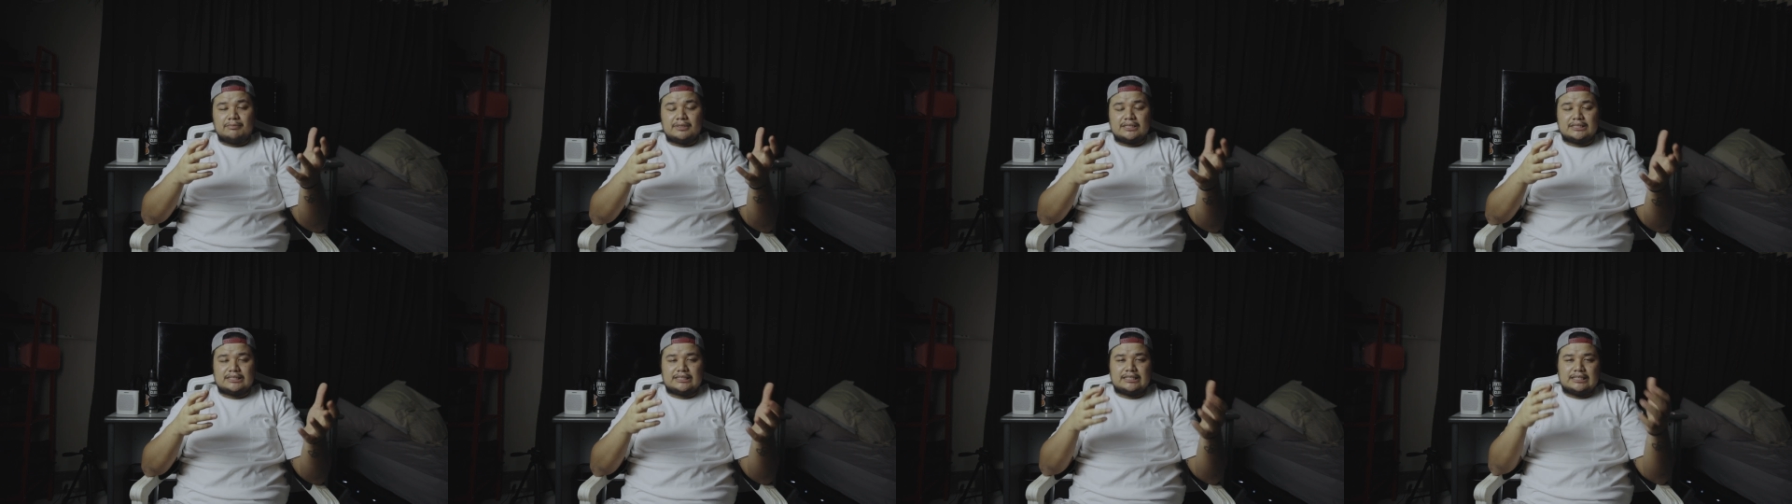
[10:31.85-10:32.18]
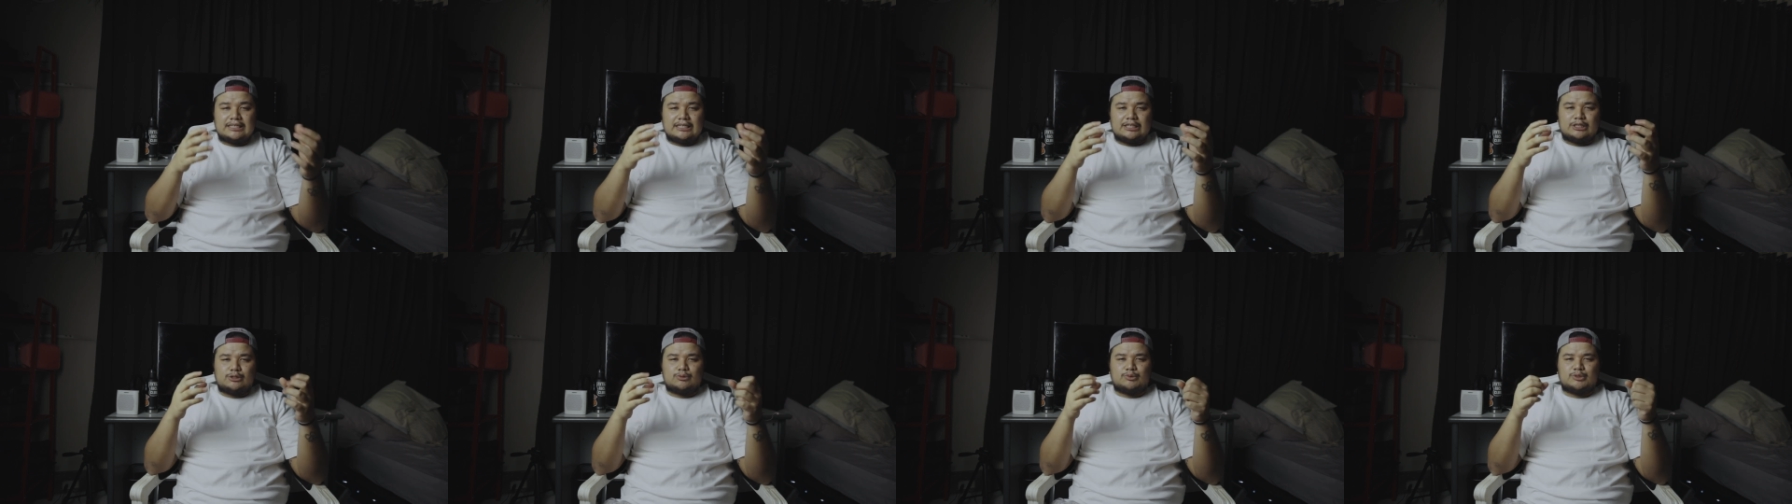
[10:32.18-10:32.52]
but
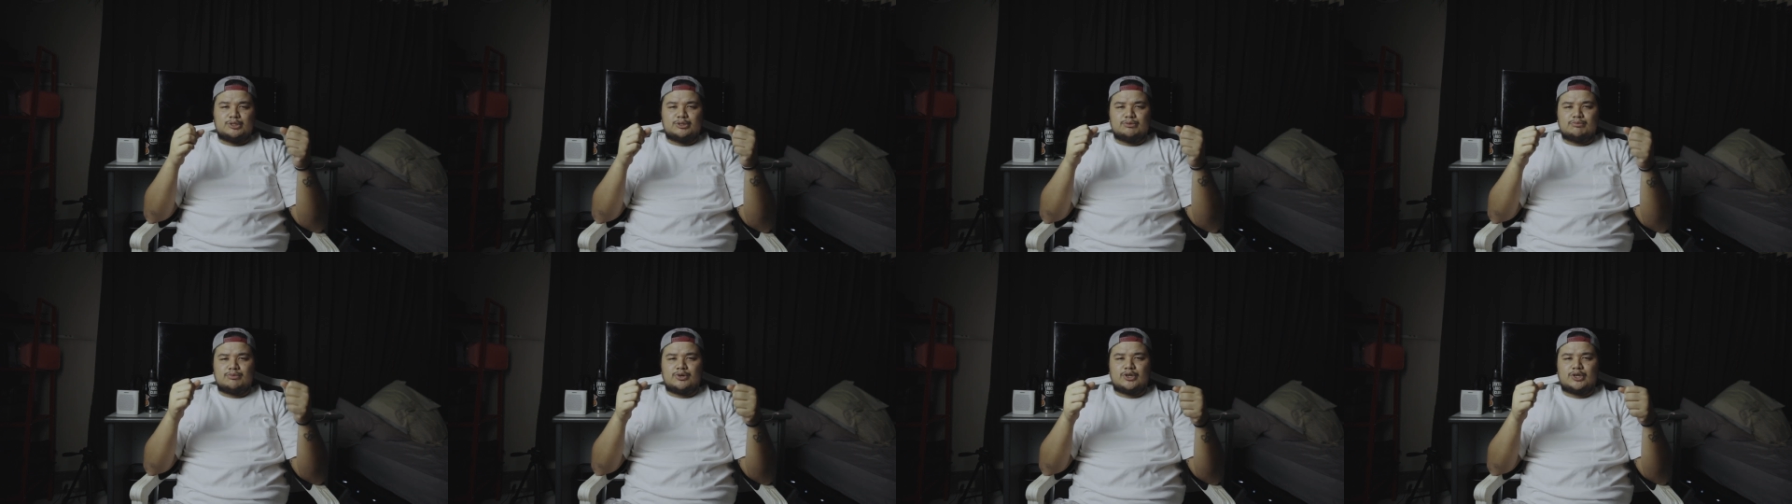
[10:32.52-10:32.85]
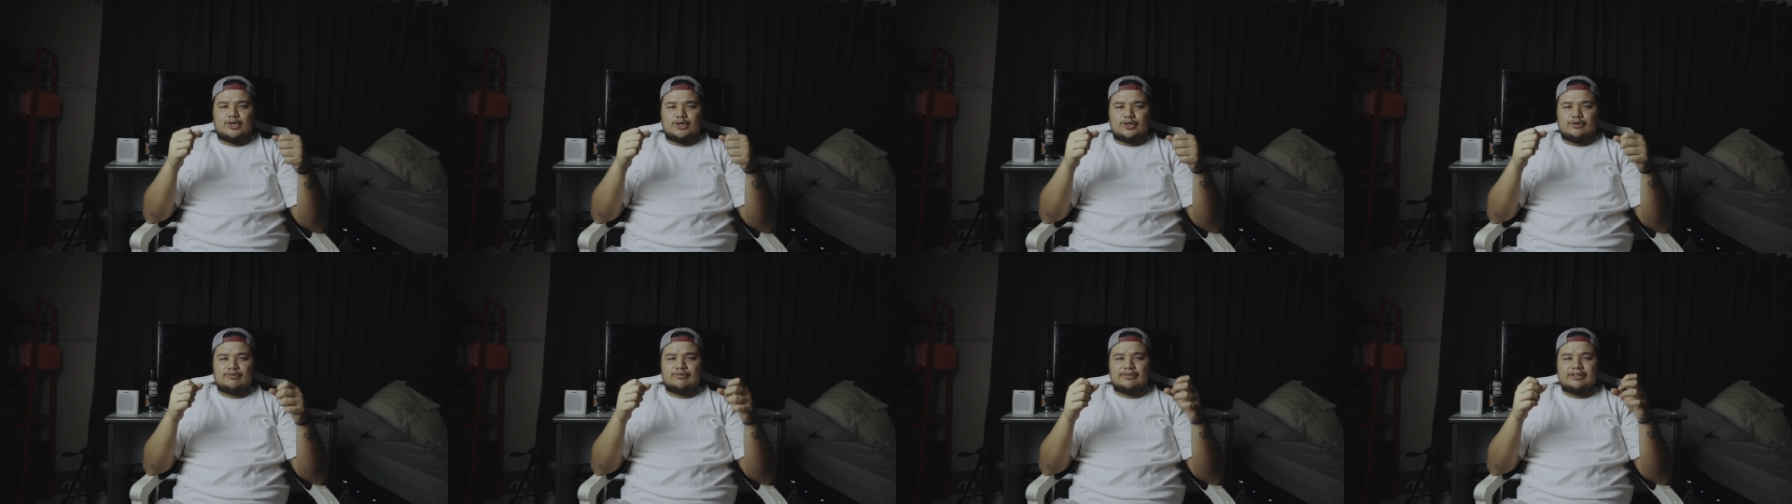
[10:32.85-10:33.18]
it was
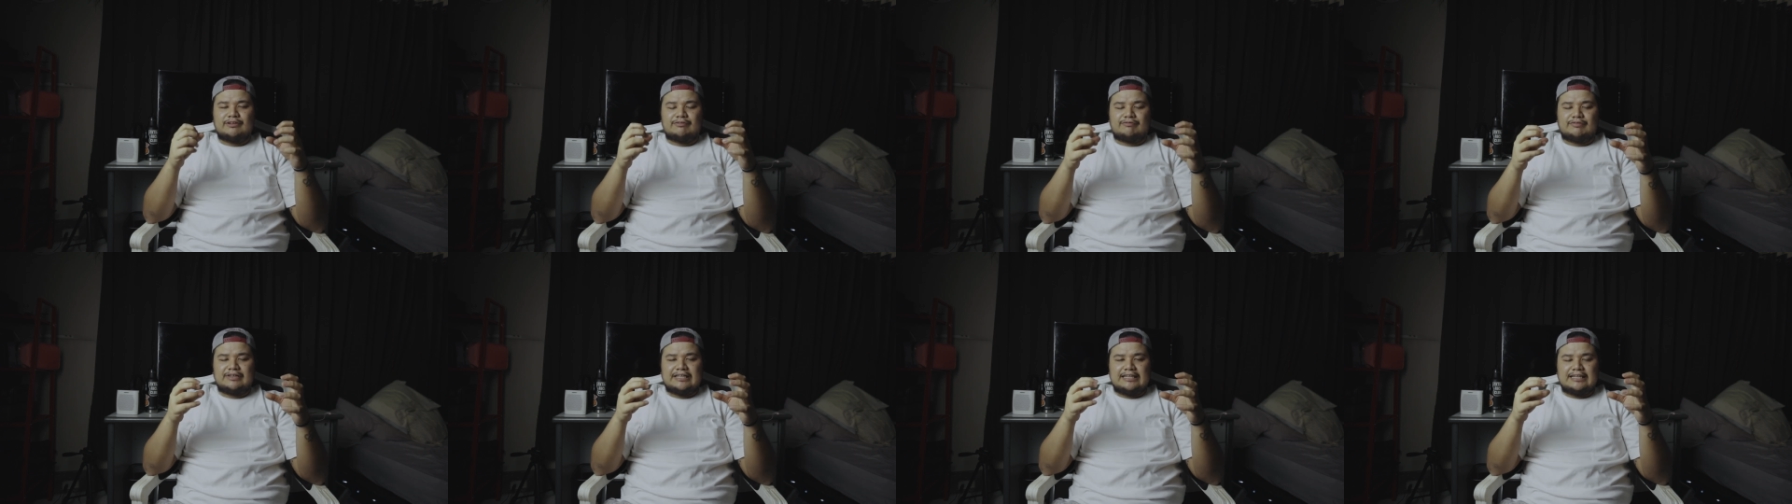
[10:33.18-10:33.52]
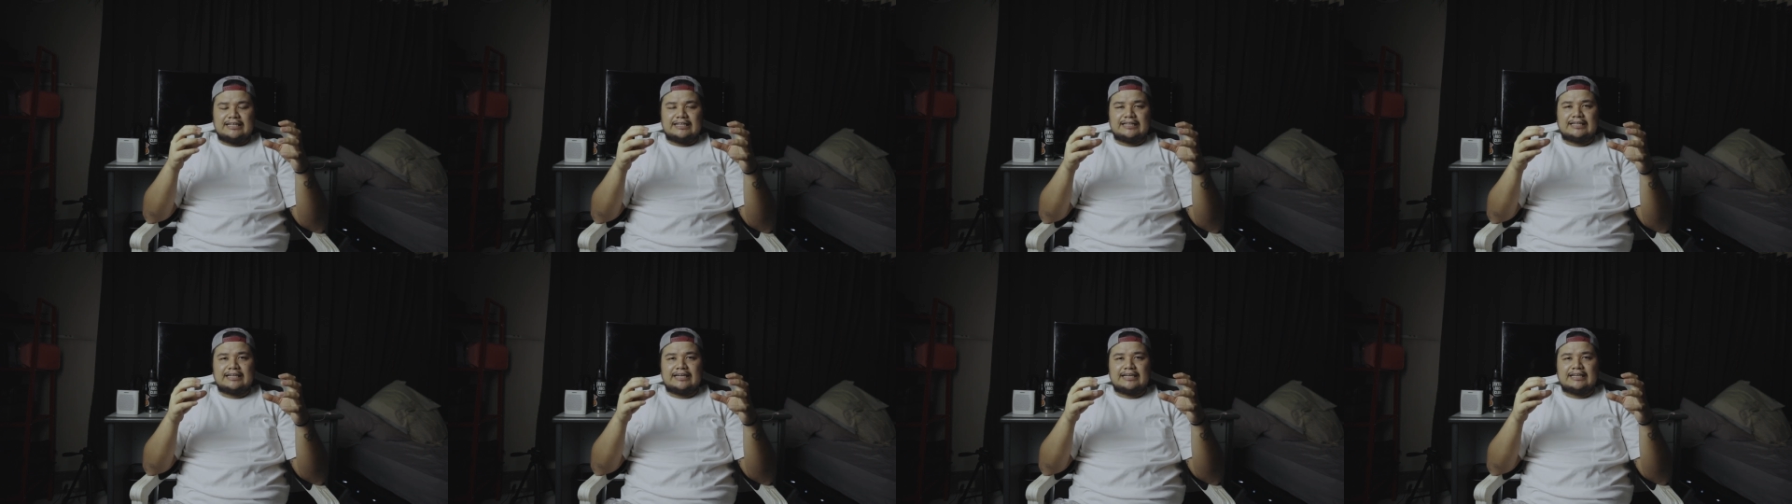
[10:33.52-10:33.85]
more of the
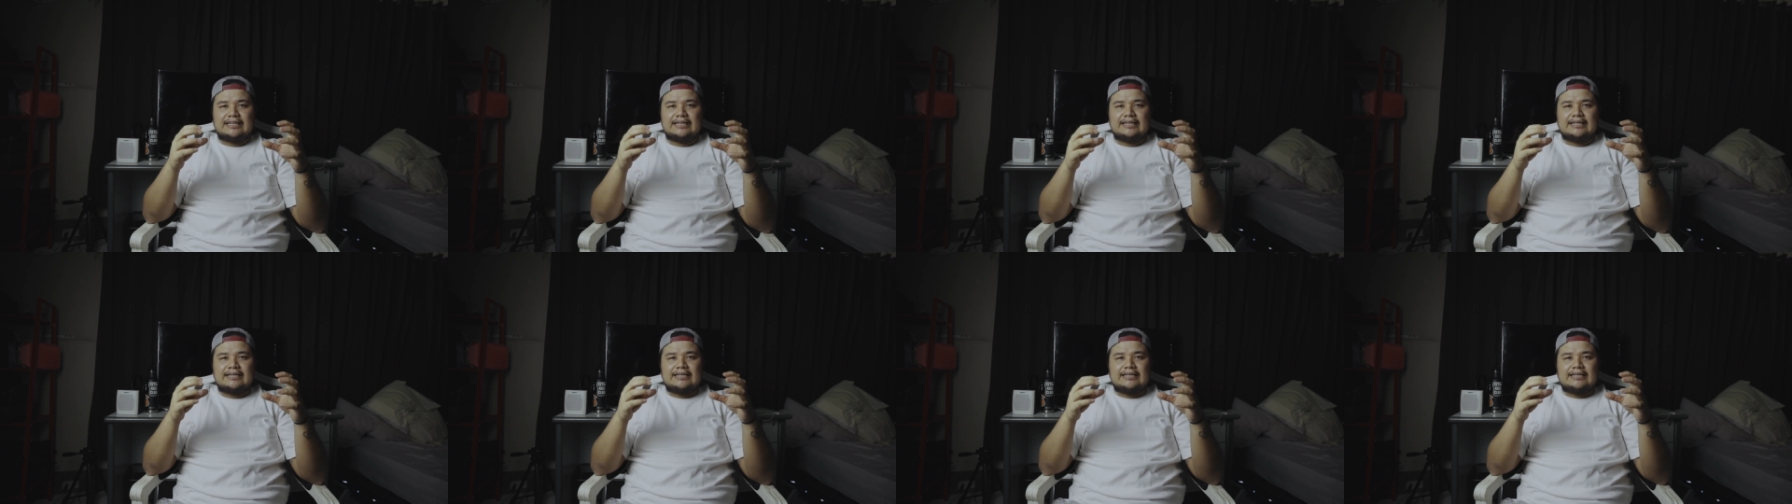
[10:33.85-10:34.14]
feeling like